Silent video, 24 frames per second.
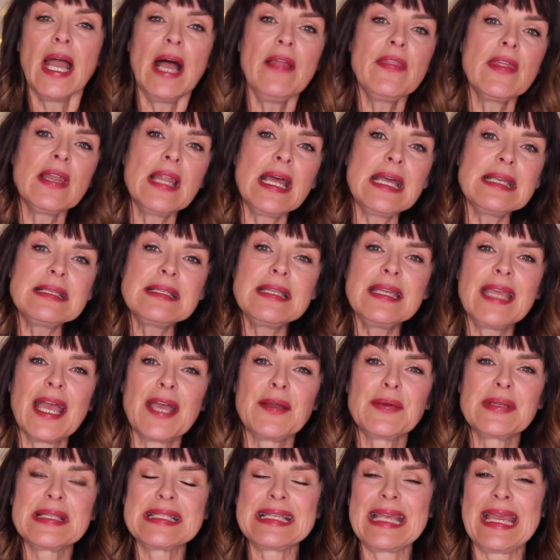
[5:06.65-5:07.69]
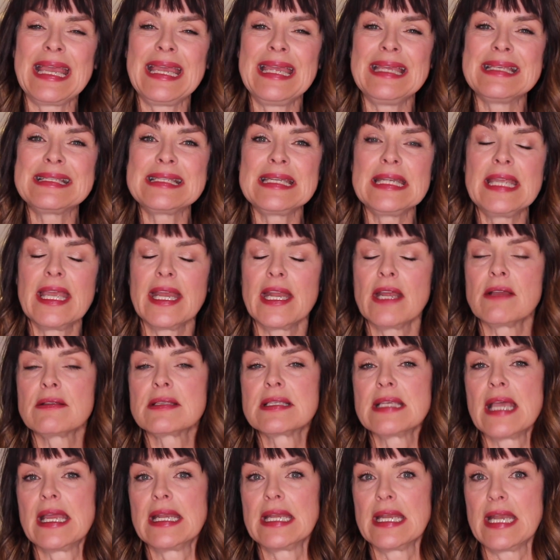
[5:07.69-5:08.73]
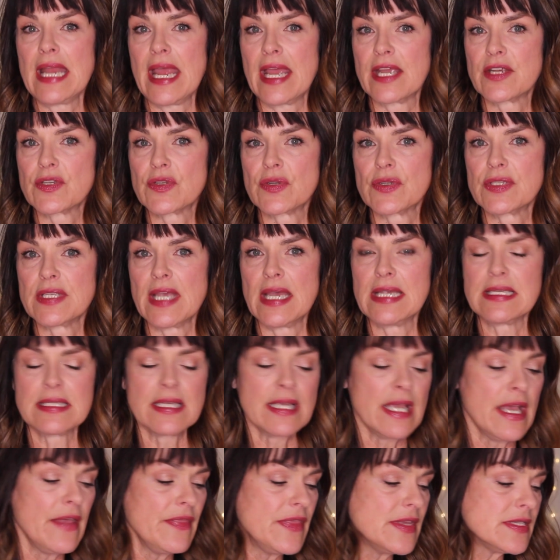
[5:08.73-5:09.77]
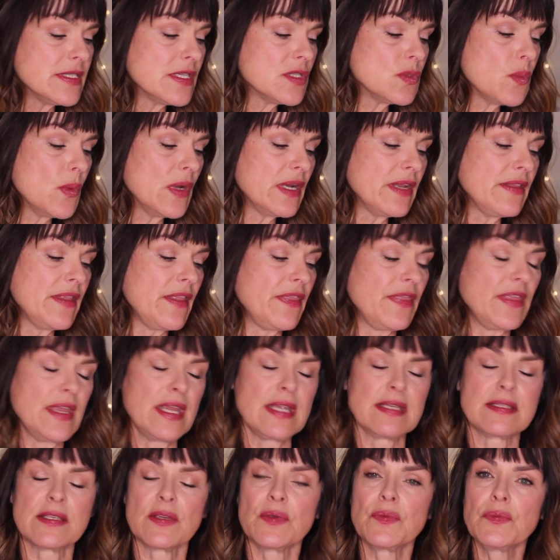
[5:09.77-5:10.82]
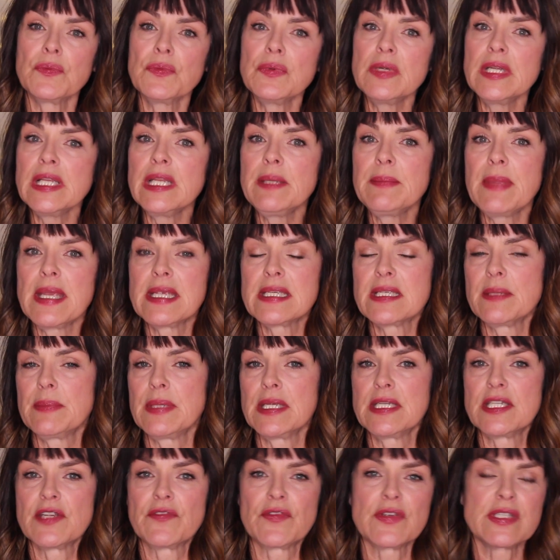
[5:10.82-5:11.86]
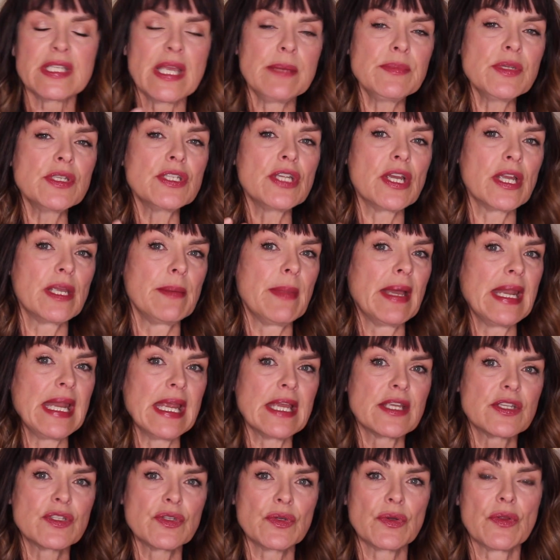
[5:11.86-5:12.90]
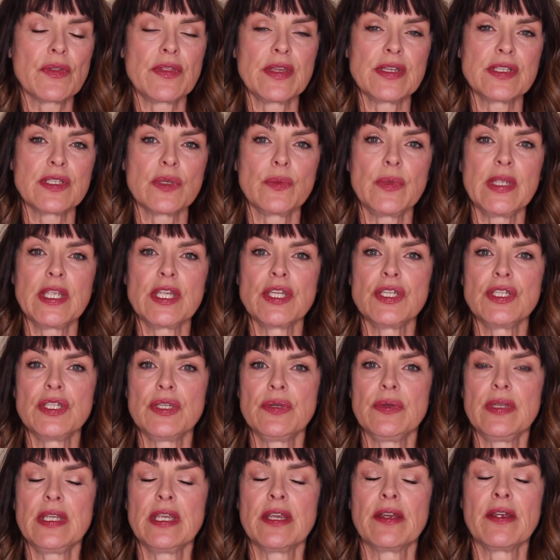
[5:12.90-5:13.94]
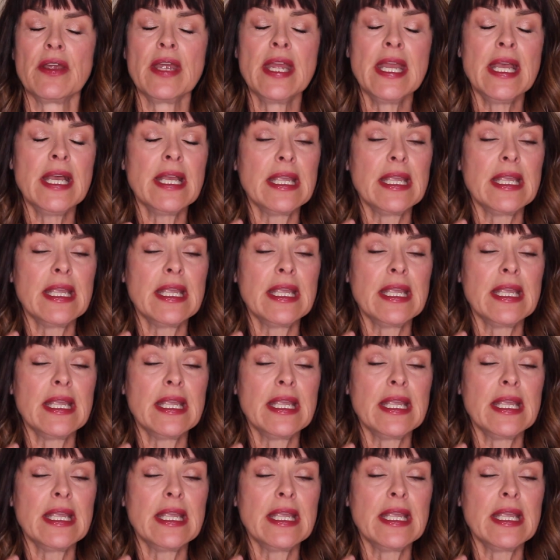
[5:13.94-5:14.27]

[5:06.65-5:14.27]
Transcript: And the last thing I would say is to get outside and exercise. This is one of the things that really makes a big difference. I'm just talking about external things that we can do here.